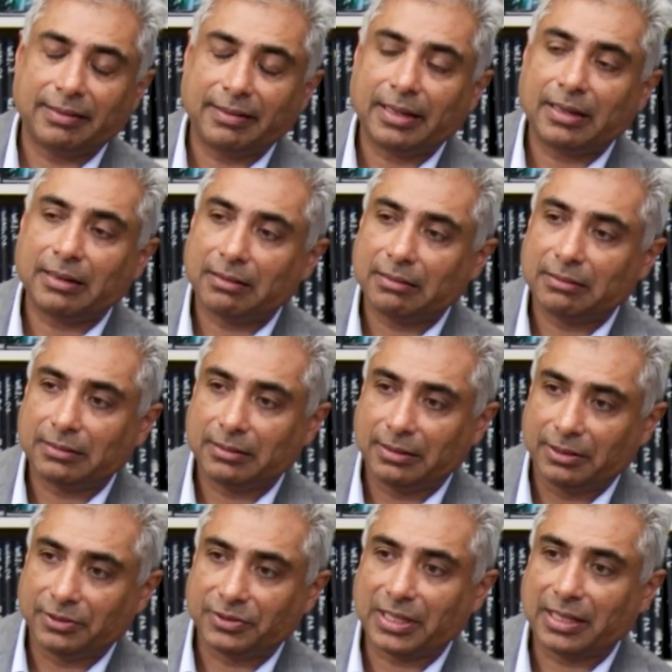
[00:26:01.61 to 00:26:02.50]
and
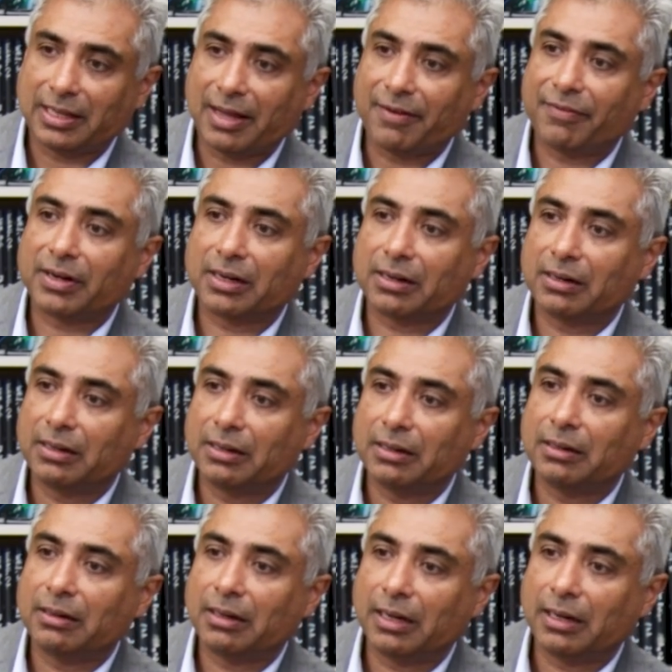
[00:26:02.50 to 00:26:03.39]
South
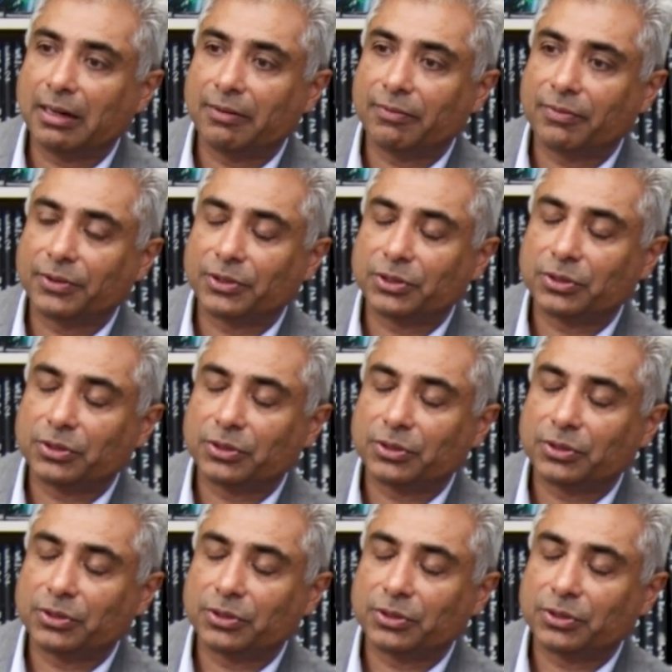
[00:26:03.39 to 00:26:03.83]
Africa for